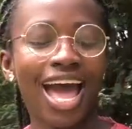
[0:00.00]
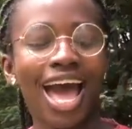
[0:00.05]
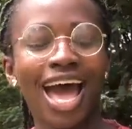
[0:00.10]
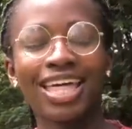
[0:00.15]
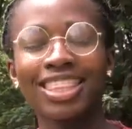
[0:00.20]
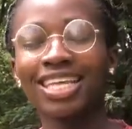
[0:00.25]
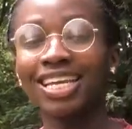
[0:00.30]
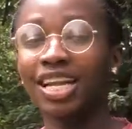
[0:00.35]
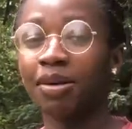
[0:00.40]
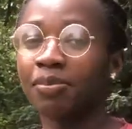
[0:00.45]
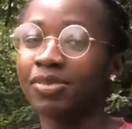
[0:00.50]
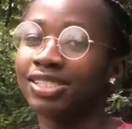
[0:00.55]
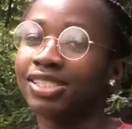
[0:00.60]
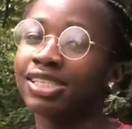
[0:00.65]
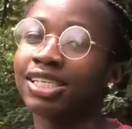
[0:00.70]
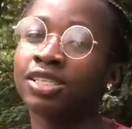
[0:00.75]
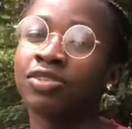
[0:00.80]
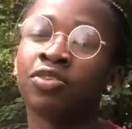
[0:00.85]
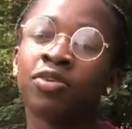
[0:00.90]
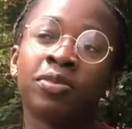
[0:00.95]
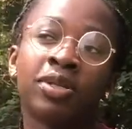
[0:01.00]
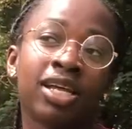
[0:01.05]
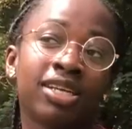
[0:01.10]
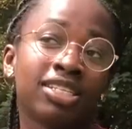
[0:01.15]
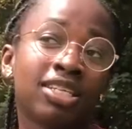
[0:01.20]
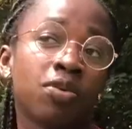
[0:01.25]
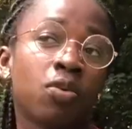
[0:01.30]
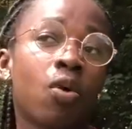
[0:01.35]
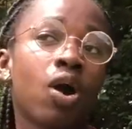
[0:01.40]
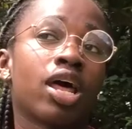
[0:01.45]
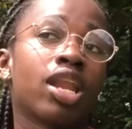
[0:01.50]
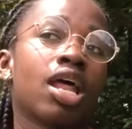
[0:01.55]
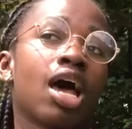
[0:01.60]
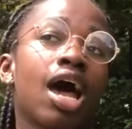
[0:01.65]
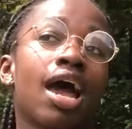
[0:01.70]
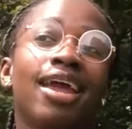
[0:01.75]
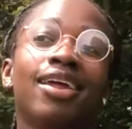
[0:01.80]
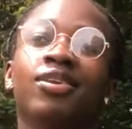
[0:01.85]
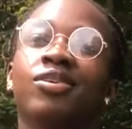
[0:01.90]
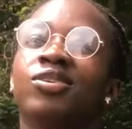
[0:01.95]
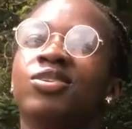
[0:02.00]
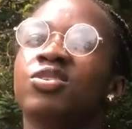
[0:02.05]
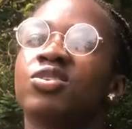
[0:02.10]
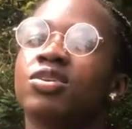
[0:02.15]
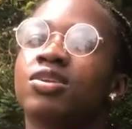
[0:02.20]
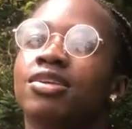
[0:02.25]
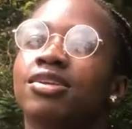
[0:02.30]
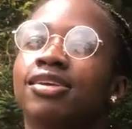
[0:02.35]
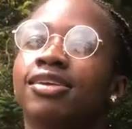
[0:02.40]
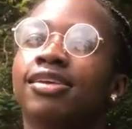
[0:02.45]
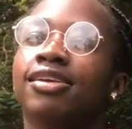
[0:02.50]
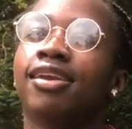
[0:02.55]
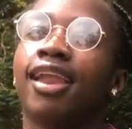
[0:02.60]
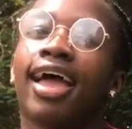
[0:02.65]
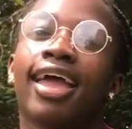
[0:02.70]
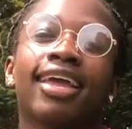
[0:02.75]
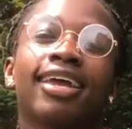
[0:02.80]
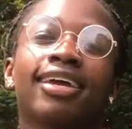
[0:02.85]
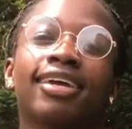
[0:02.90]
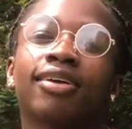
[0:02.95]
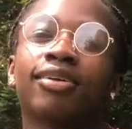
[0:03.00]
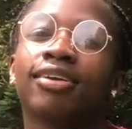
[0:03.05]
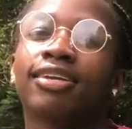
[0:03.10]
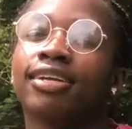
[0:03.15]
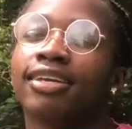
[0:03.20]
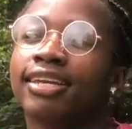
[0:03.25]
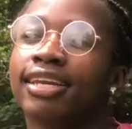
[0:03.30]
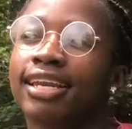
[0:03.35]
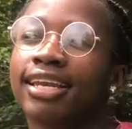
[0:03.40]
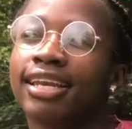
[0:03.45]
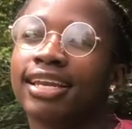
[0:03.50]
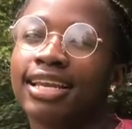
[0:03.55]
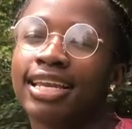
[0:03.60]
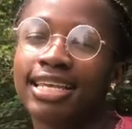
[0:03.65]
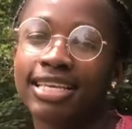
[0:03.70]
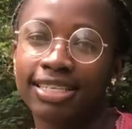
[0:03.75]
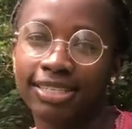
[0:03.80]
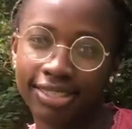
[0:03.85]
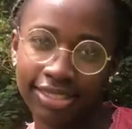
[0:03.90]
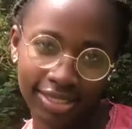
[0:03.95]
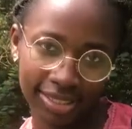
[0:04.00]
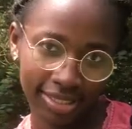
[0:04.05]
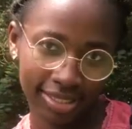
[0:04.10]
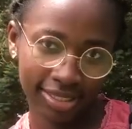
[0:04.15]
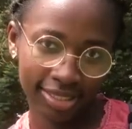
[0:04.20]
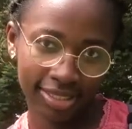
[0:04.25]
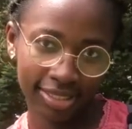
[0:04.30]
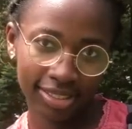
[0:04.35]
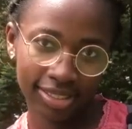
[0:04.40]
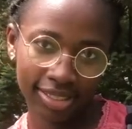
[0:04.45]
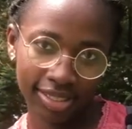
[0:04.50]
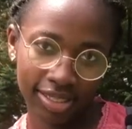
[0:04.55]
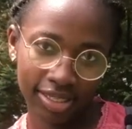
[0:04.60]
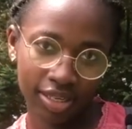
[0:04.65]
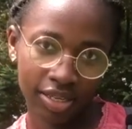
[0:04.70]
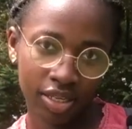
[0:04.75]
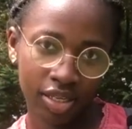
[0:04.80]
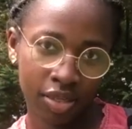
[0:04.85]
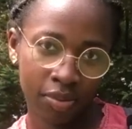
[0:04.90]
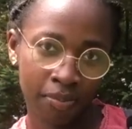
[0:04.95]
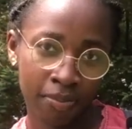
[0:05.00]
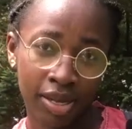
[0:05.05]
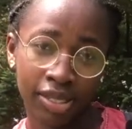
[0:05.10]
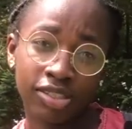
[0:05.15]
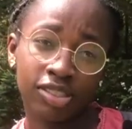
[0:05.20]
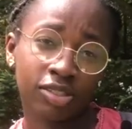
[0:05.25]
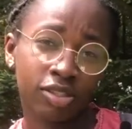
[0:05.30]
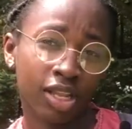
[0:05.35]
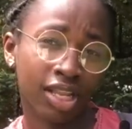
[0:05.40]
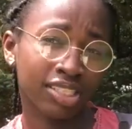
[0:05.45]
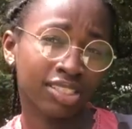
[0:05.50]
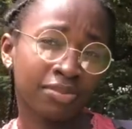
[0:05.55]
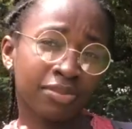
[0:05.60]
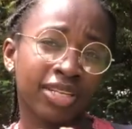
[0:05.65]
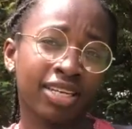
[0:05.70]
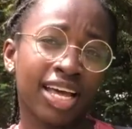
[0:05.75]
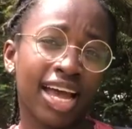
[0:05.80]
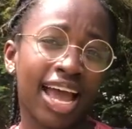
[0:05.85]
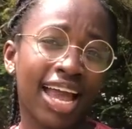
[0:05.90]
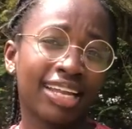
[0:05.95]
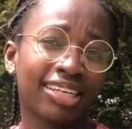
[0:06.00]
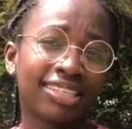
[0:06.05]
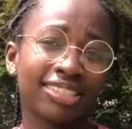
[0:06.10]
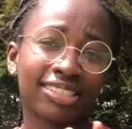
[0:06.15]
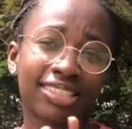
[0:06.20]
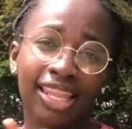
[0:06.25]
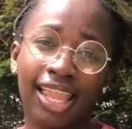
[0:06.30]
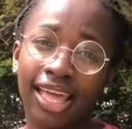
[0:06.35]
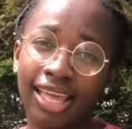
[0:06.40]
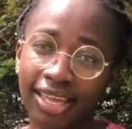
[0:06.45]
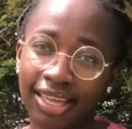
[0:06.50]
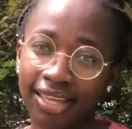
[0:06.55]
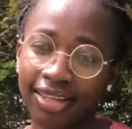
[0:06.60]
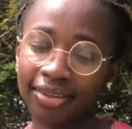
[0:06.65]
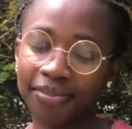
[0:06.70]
I think number six for me. That's the one I like least. But doesn't mean that I dislike.